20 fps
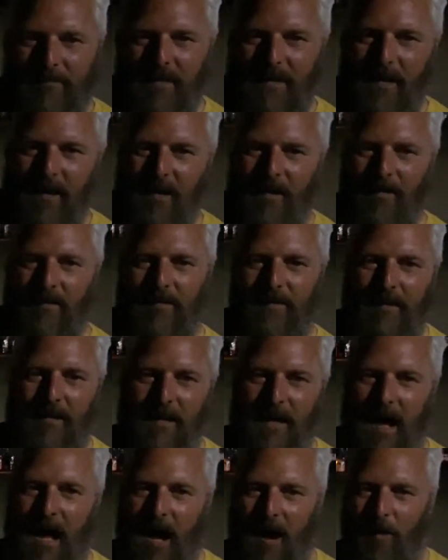You know,
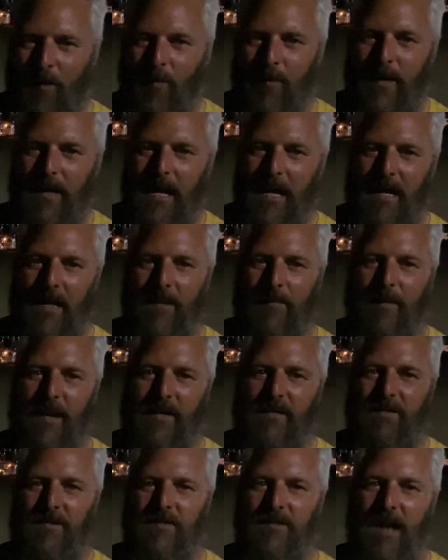how are we getting the
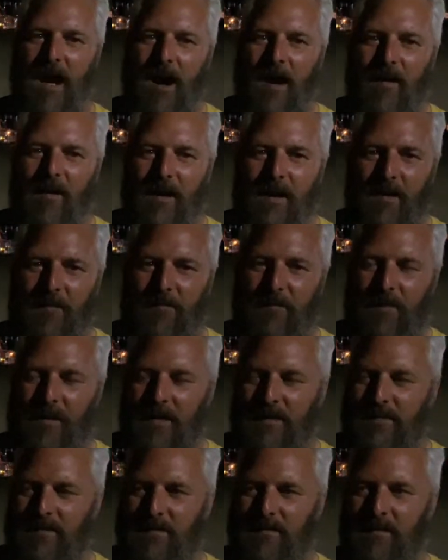message out if
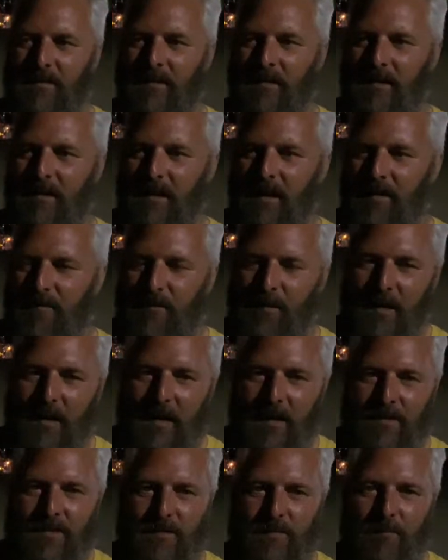it's
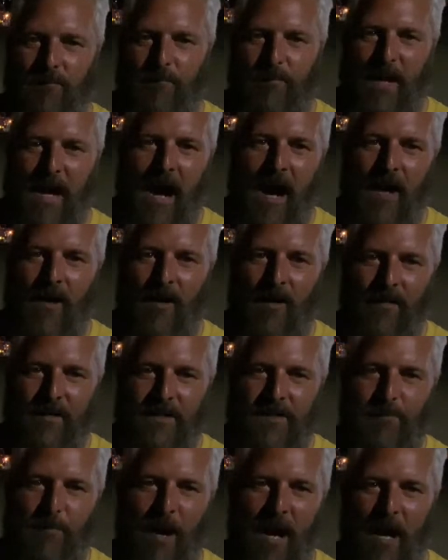behind all
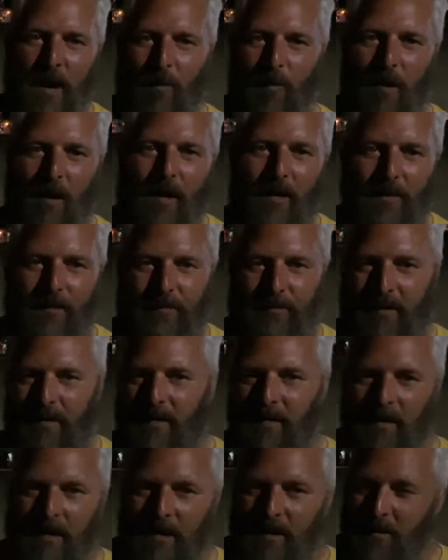these paywalls
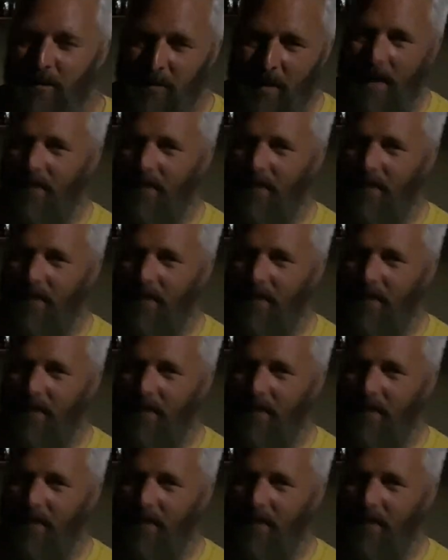and you